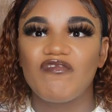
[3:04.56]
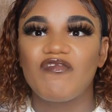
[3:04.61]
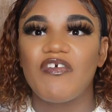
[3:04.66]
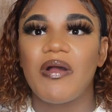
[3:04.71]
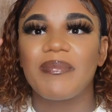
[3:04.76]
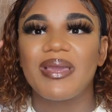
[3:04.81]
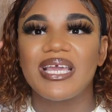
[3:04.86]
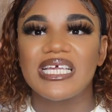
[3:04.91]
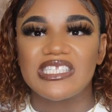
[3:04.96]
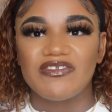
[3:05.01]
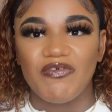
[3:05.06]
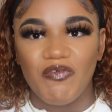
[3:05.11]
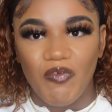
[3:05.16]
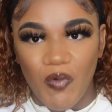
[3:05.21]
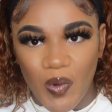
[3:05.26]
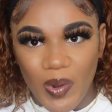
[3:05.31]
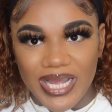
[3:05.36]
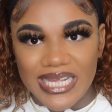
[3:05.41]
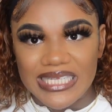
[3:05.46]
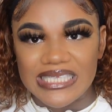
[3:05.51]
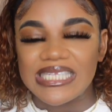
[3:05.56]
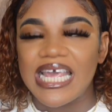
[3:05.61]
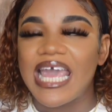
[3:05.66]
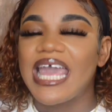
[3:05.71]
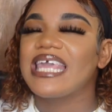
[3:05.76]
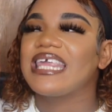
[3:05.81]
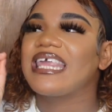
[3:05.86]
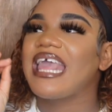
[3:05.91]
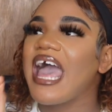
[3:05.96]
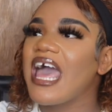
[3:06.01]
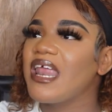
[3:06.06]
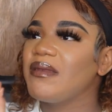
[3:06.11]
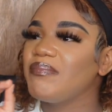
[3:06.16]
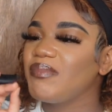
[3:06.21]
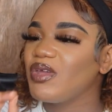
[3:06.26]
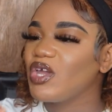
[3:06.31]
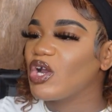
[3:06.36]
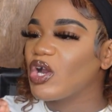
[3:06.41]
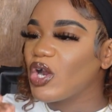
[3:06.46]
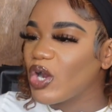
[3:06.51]
from his voice, can
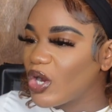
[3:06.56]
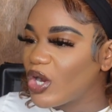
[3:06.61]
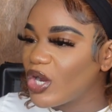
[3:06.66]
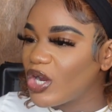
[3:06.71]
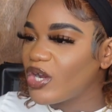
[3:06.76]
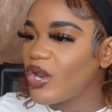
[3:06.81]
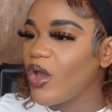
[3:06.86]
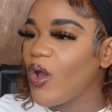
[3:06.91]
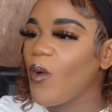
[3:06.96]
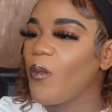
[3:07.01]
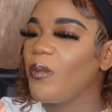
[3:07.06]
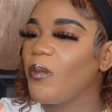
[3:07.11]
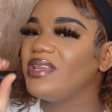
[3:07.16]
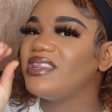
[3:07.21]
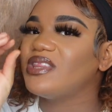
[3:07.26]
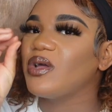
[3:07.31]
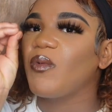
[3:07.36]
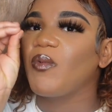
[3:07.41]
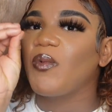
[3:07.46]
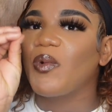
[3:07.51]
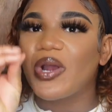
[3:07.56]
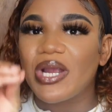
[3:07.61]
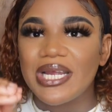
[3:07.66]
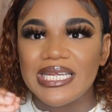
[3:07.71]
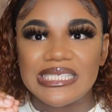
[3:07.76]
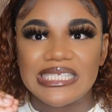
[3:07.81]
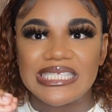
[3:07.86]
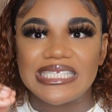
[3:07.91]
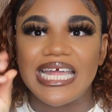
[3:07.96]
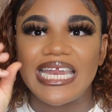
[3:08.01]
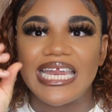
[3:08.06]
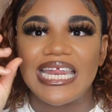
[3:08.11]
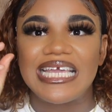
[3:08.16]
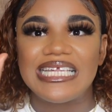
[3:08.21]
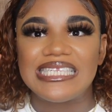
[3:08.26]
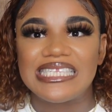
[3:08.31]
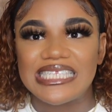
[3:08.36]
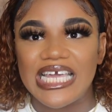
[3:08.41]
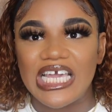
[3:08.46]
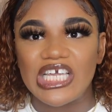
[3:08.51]
be heard with the words that he
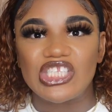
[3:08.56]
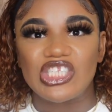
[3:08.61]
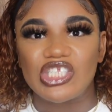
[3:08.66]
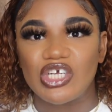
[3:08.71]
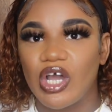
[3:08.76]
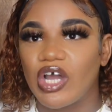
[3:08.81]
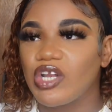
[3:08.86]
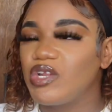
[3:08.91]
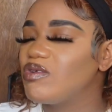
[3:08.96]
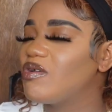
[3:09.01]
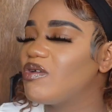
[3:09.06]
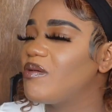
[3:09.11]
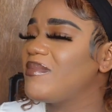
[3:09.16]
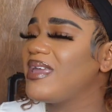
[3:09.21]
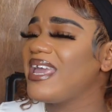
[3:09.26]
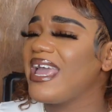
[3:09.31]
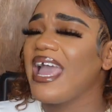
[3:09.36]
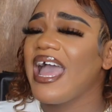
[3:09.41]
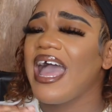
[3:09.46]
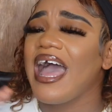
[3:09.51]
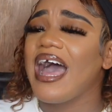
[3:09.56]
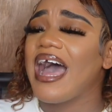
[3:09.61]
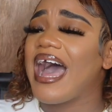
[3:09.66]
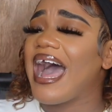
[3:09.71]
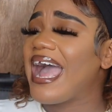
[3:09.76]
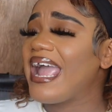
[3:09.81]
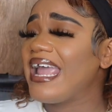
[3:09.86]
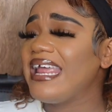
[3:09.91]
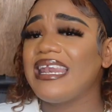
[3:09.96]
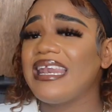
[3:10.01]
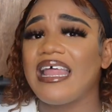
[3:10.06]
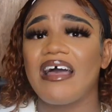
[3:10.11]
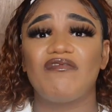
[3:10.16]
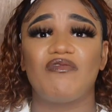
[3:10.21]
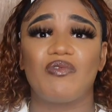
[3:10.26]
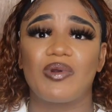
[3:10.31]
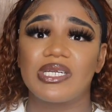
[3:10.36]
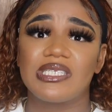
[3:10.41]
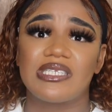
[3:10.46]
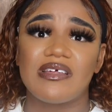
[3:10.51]
says to God. You know me, I love
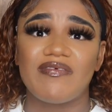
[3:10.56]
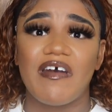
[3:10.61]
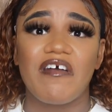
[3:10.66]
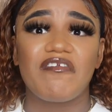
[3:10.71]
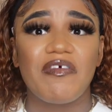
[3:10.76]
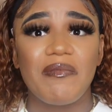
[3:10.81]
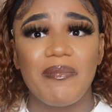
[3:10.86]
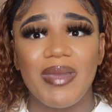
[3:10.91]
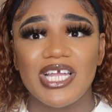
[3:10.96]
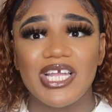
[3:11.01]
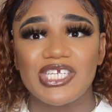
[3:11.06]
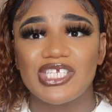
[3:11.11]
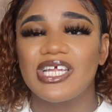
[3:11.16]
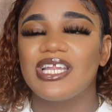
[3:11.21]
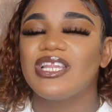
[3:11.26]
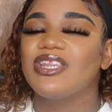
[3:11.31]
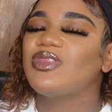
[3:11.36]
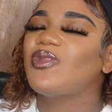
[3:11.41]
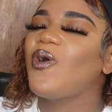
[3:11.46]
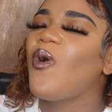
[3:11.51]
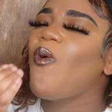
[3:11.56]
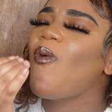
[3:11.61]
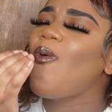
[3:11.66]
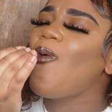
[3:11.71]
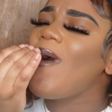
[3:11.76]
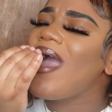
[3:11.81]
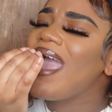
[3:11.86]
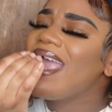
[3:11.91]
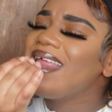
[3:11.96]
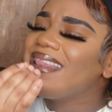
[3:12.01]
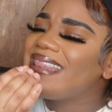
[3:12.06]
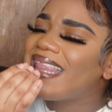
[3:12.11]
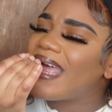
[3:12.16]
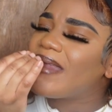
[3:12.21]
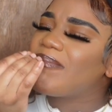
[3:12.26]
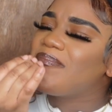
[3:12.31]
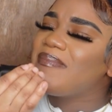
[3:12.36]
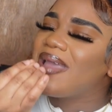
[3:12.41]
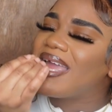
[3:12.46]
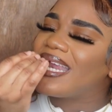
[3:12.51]
words of affirmation. The way
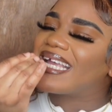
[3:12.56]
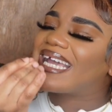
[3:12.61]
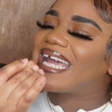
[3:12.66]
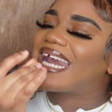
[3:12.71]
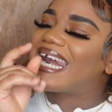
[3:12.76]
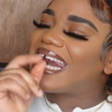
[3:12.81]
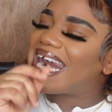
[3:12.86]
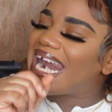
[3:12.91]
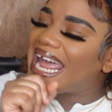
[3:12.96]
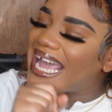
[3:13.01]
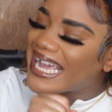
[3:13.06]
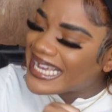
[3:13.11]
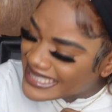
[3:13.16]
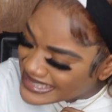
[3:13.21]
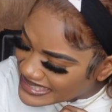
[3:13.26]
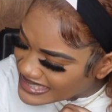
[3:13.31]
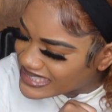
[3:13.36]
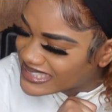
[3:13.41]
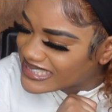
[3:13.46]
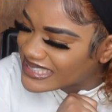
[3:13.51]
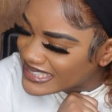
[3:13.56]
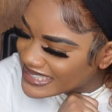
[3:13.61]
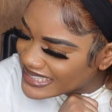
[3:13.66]
that man cries,